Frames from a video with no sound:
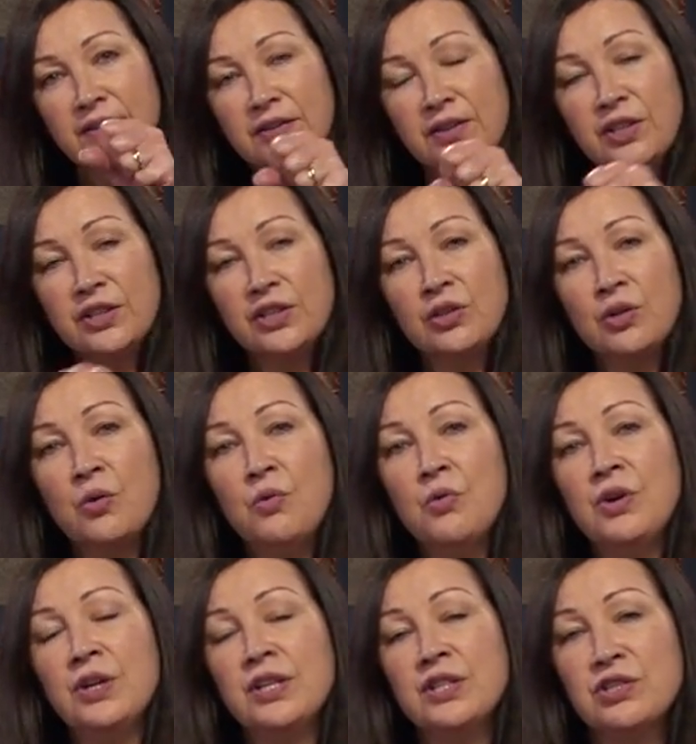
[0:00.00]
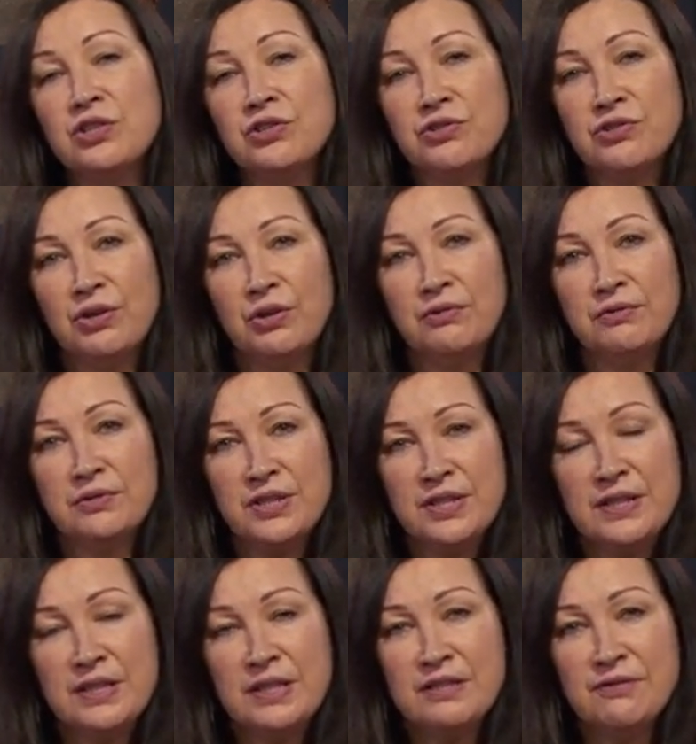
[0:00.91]
that your word is true
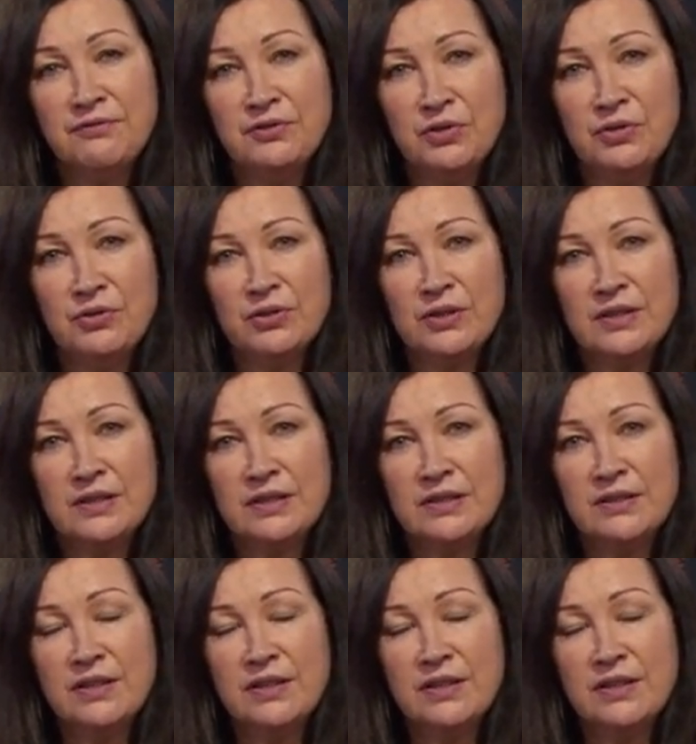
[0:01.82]
to these folks,